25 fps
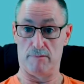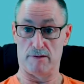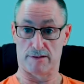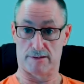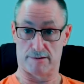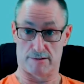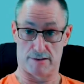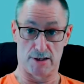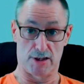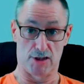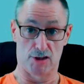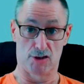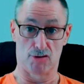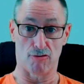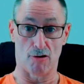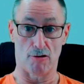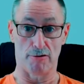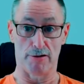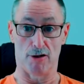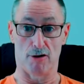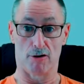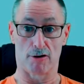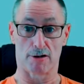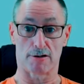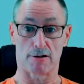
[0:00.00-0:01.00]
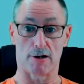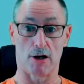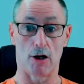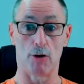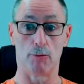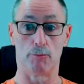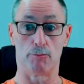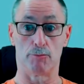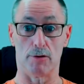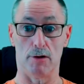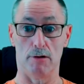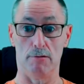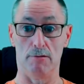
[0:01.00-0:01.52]
control your
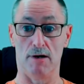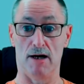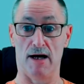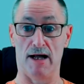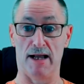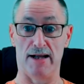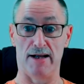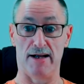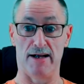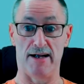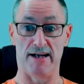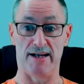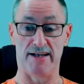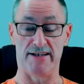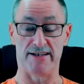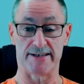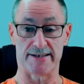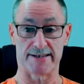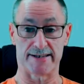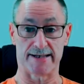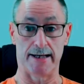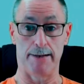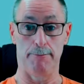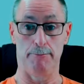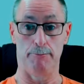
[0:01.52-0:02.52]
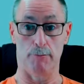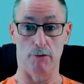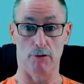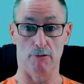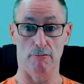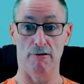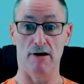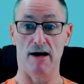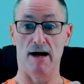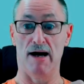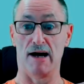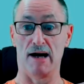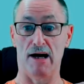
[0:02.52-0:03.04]
GoPro uh, a gimbal
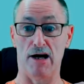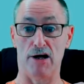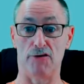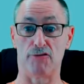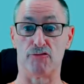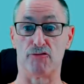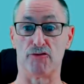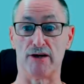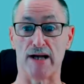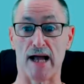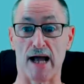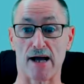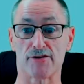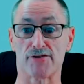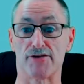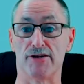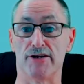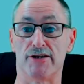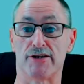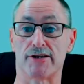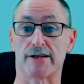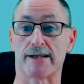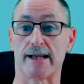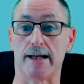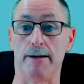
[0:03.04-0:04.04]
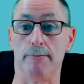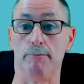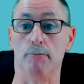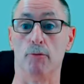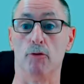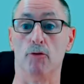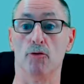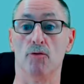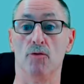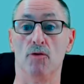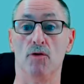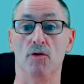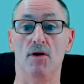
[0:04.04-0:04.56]
a three axis
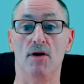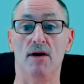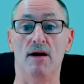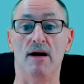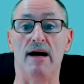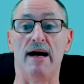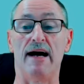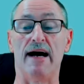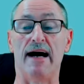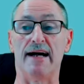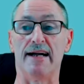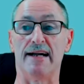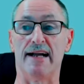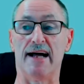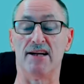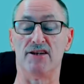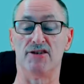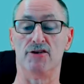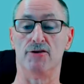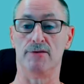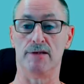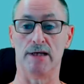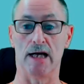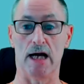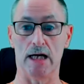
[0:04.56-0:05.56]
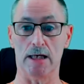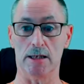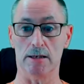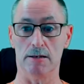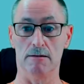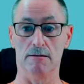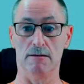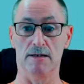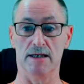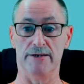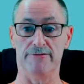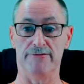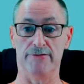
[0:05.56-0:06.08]
gimbal and as you
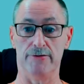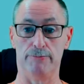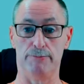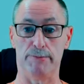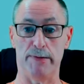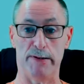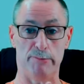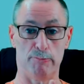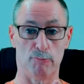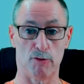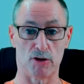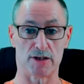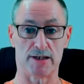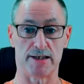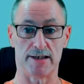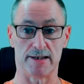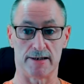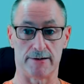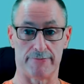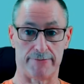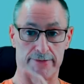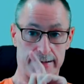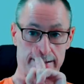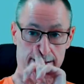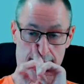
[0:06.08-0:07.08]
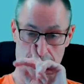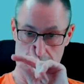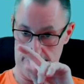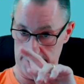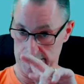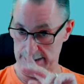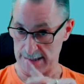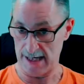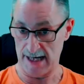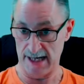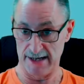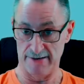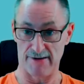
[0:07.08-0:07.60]
know if you've been watching the videos
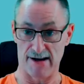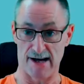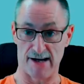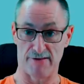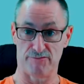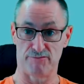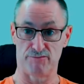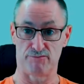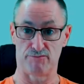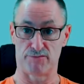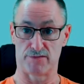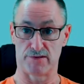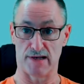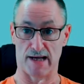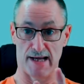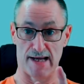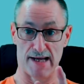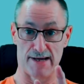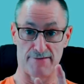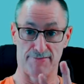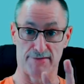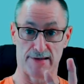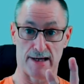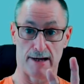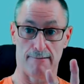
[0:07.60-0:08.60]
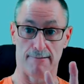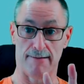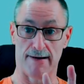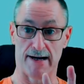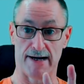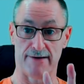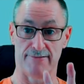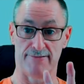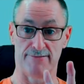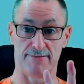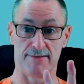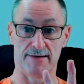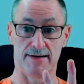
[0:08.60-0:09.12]
I've had I have now
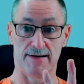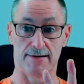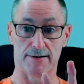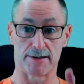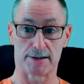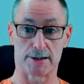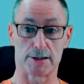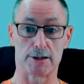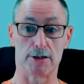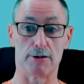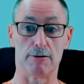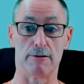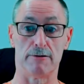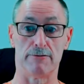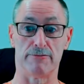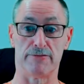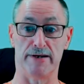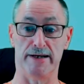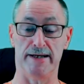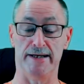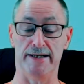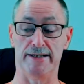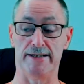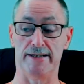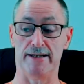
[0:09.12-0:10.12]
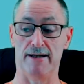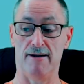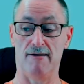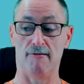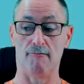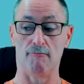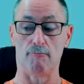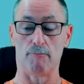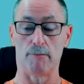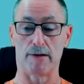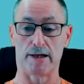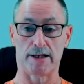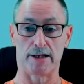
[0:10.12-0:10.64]
have two of these
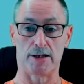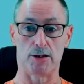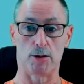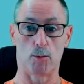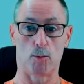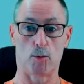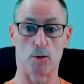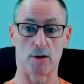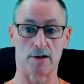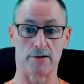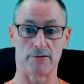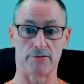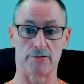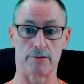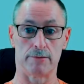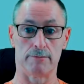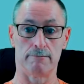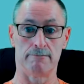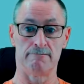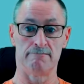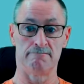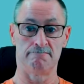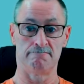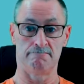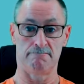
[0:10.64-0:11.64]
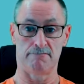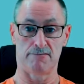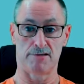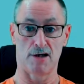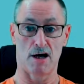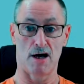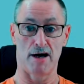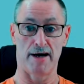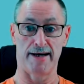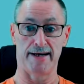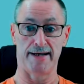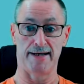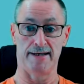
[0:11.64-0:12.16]
because one of them
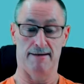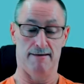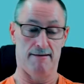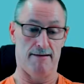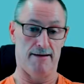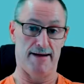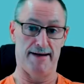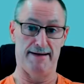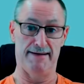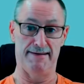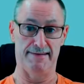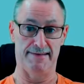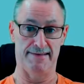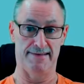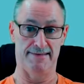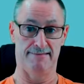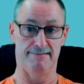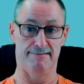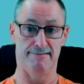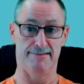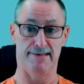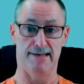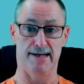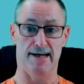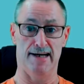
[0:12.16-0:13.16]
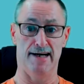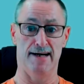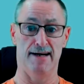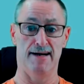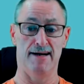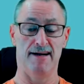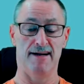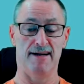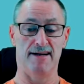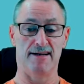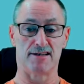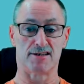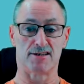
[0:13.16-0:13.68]
died in uh,
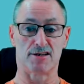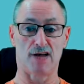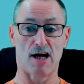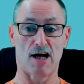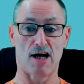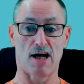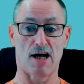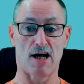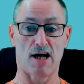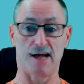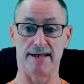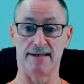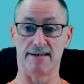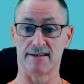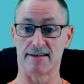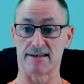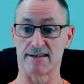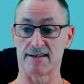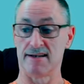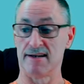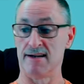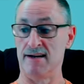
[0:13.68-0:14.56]
Thailand